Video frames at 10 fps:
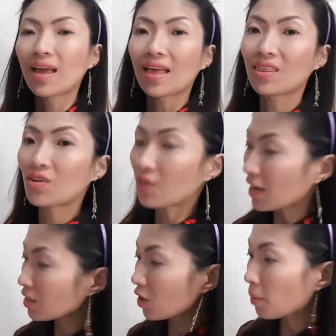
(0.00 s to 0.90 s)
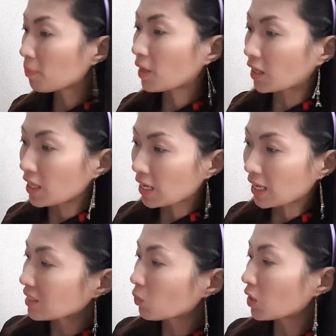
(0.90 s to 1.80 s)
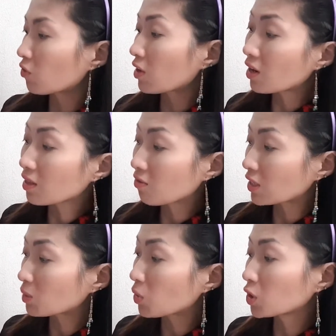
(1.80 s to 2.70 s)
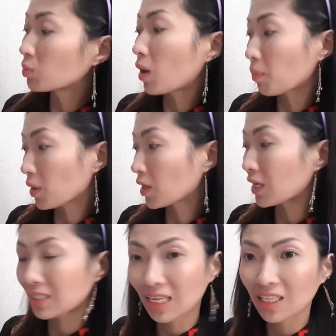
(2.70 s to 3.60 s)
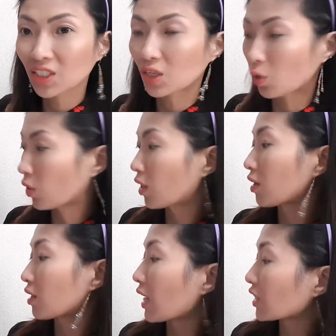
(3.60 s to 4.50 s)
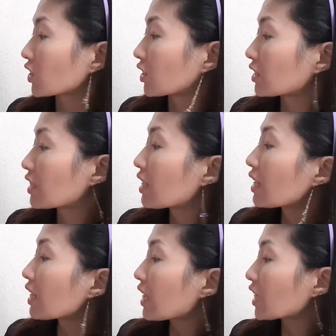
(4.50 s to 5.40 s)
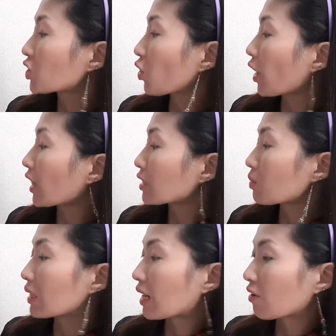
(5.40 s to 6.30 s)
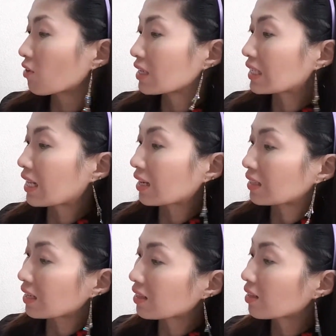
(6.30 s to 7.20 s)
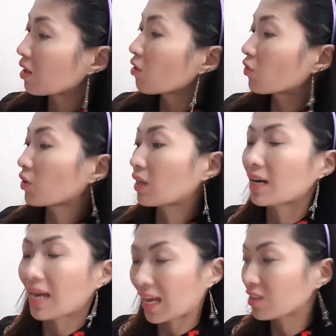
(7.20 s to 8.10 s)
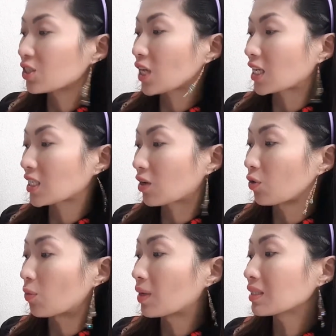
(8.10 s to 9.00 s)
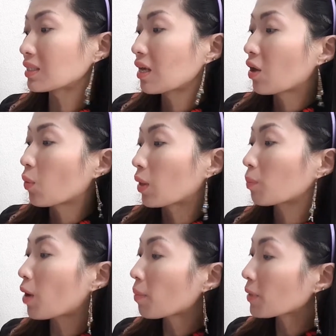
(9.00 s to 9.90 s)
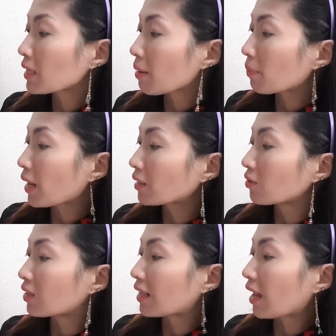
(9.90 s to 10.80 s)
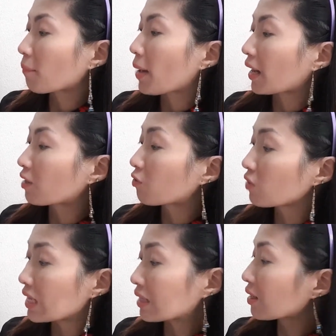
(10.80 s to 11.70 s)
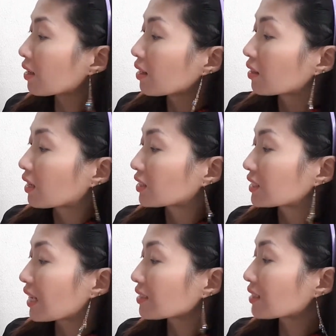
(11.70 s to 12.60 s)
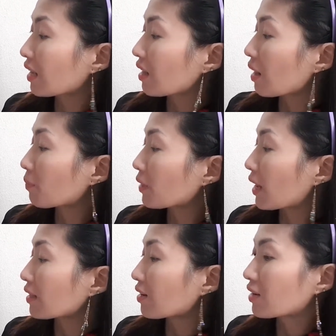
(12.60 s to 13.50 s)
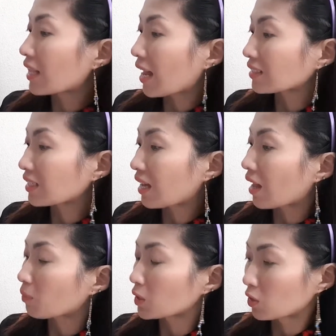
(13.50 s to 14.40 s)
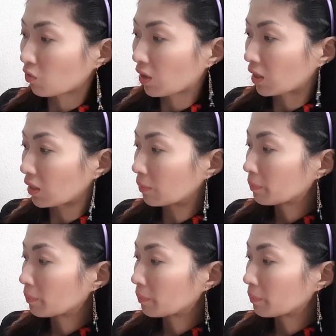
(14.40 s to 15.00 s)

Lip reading: And the Raindrop technique is one of Young Living's most popular essential oil collections. Each oil has been carefully selected for their energizing aromas. When properly applied to the neck, back, and feet, their scents can help create a relaxing atmosphere.